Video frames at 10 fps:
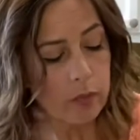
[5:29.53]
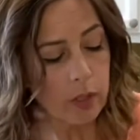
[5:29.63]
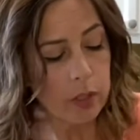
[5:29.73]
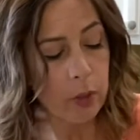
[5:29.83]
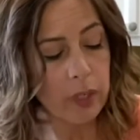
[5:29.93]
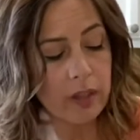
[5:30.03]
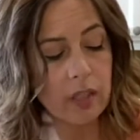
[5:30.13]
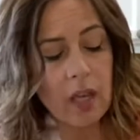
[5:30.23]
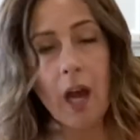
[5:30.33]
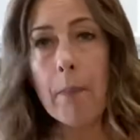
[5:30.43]
You'll get the
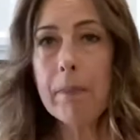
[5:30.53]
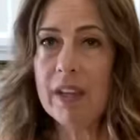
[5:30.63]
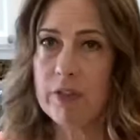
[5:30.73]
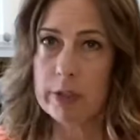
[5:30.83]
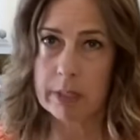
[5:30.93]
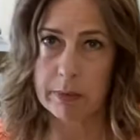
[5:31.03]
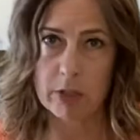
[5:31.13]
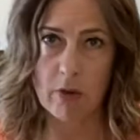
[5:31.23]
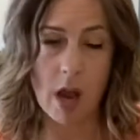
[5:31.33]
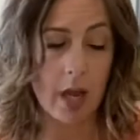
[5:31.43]
cup if you
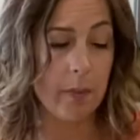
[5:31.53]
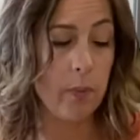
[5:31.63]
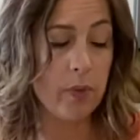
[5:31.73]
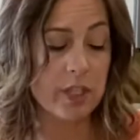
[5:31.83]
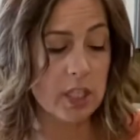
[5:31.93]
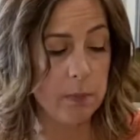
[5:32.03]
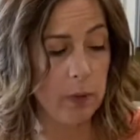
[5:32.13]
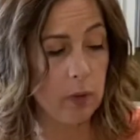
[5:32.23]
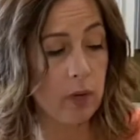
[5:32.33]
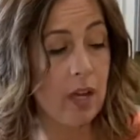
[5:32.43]
subscribe with a
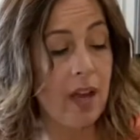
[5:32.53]
spoon.